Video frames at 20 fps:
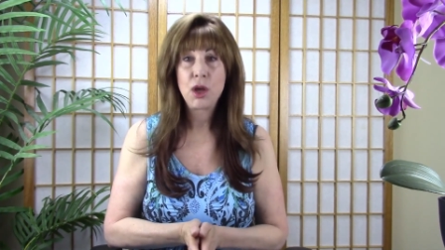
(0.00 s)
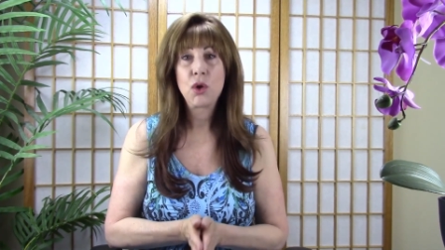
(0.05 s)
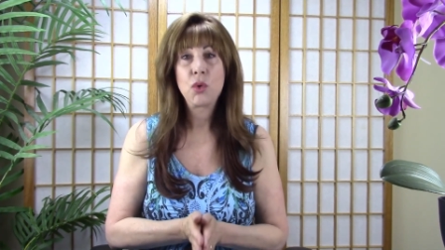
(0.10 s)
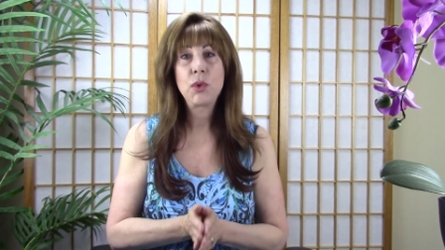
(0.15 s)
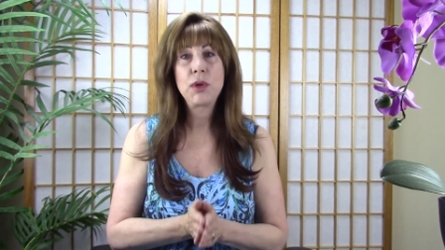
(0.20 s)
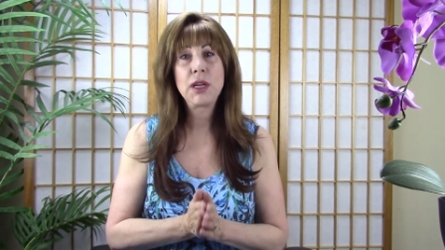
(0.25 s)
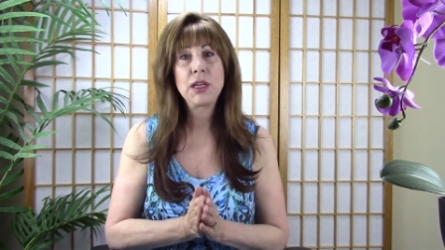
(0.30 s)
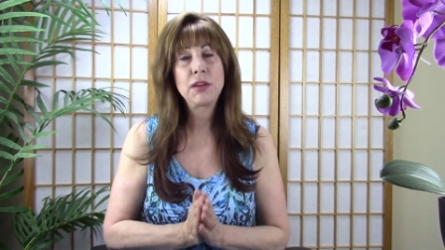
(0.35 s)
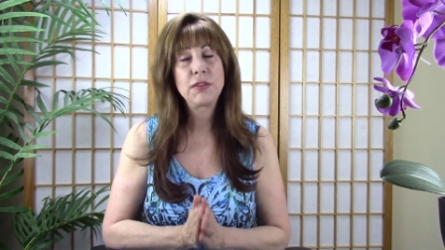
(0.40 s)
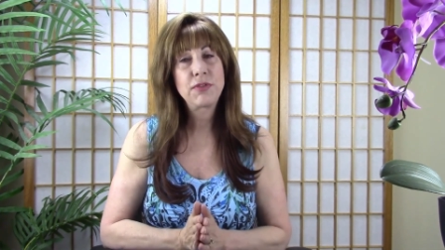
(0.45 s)

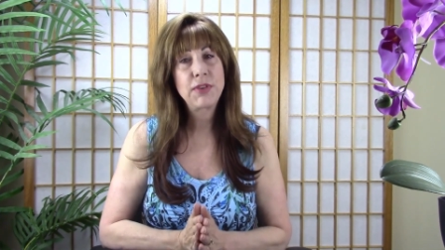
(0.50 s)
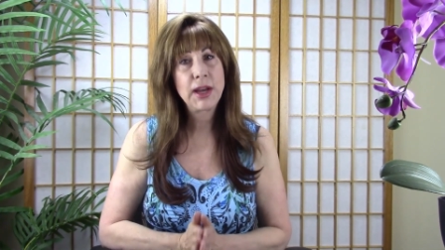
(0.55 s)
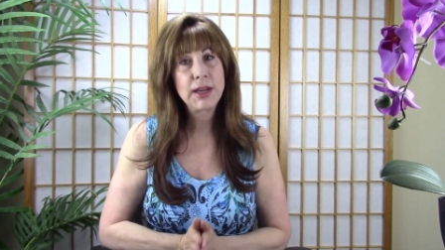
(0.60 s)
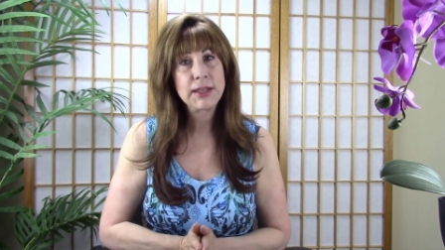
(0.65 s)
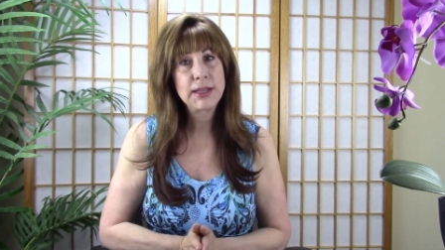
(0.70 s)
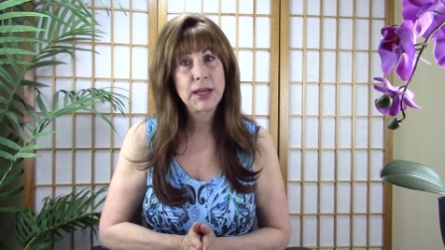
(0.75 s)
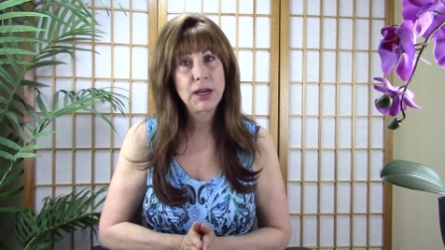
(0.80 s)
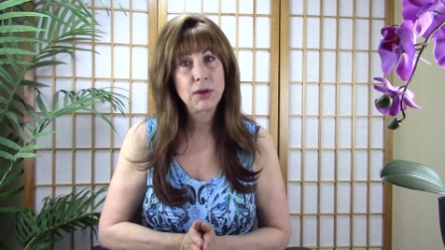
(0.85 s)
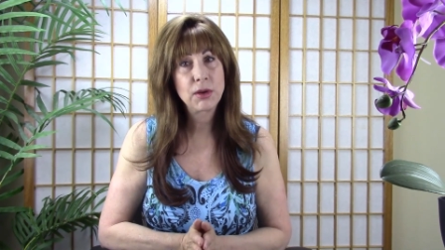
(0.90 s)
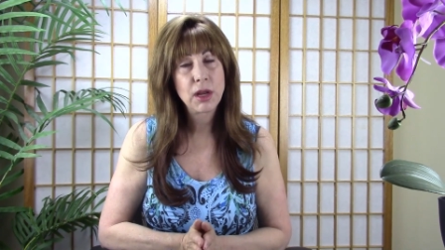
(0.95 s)
We need to
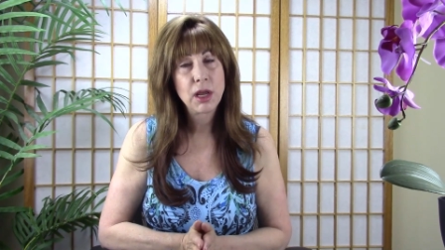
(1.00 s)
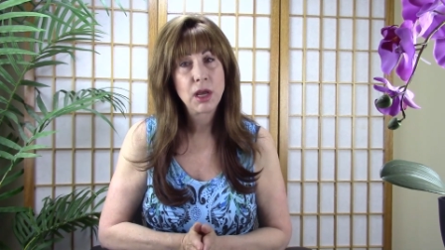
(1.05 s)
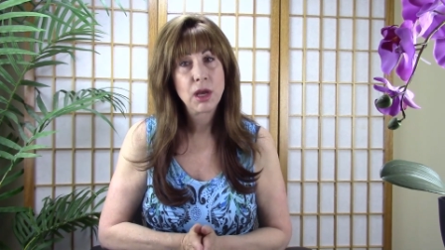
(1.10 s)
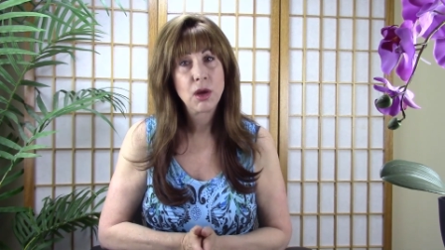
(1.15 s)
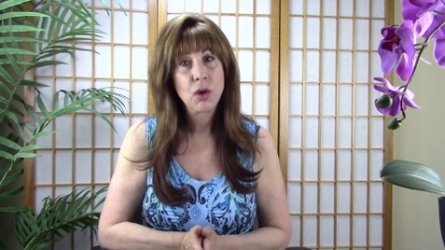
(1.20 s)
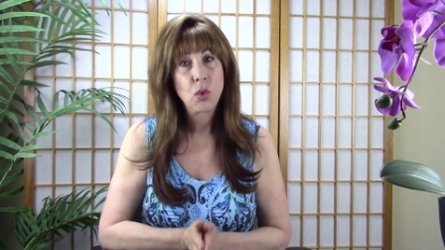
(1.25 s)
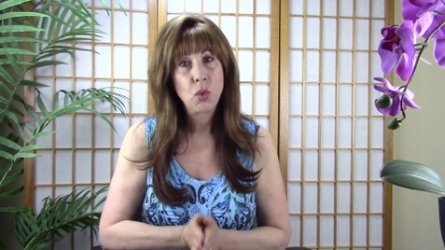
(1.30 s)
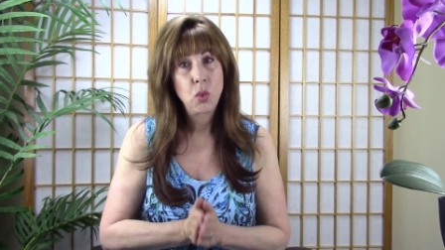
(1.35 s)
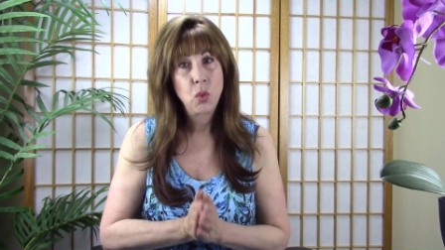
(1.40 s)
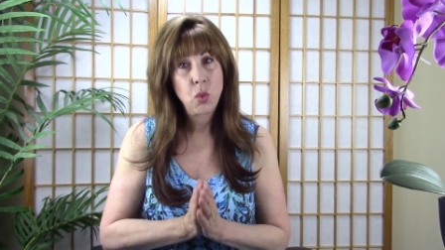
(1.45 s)
find out
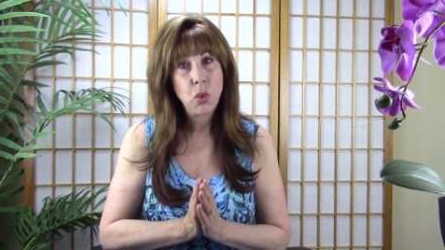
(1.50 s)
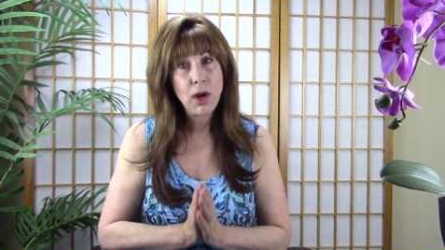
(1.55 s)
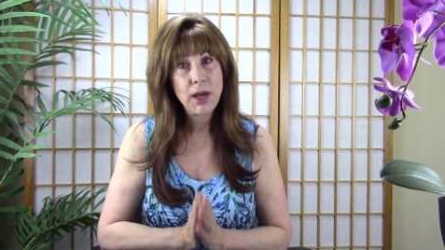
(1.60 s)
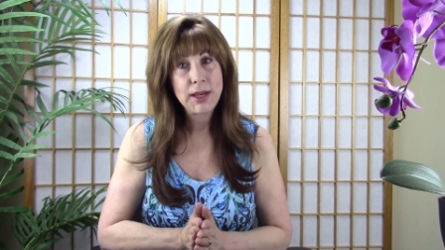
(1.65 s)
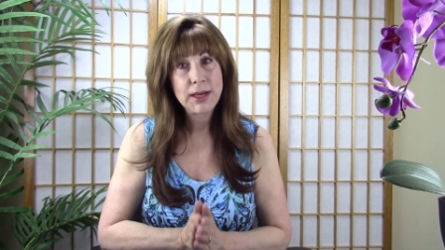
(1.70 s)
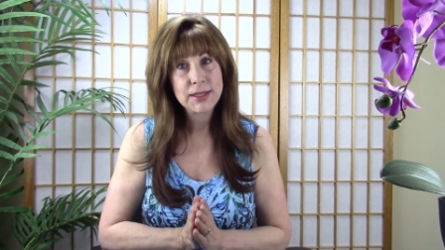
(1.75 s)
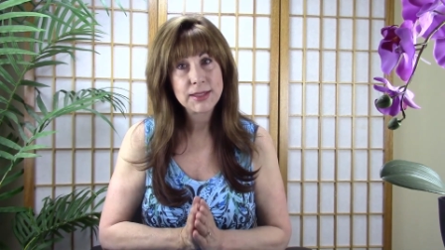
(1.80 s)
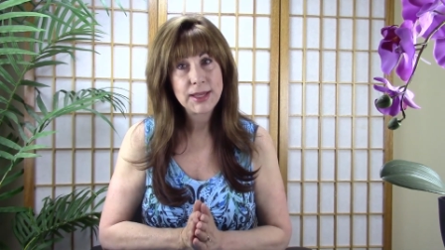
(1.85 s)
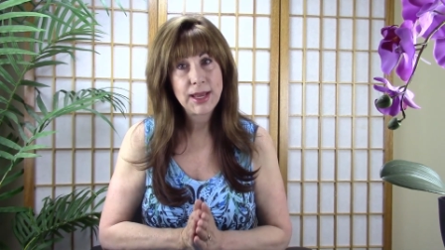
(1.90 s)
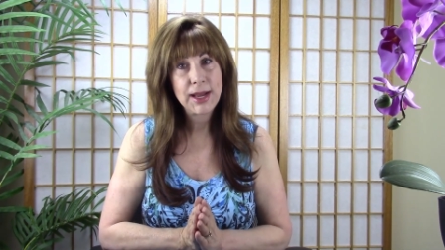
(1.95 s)
what
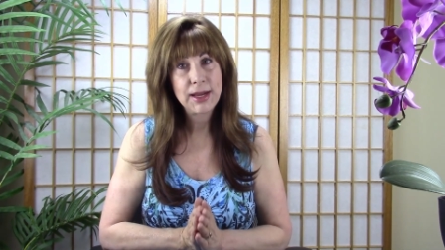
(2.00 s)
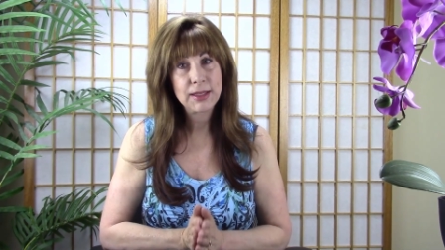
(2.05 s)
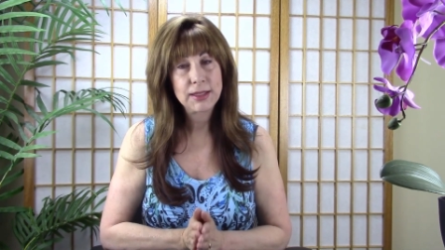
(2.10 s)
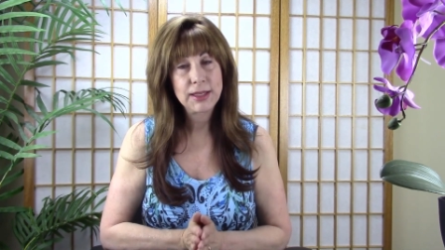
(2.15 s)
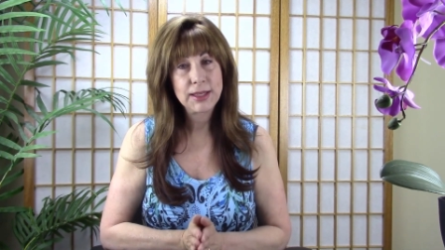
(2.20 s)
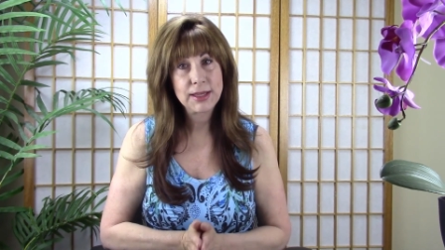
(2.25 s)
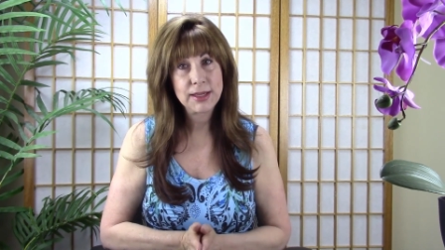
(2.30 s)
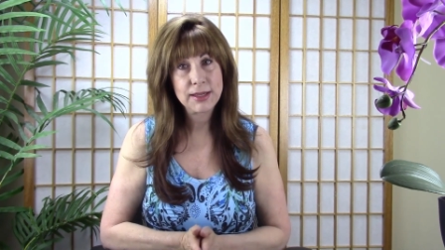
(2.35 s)
exactly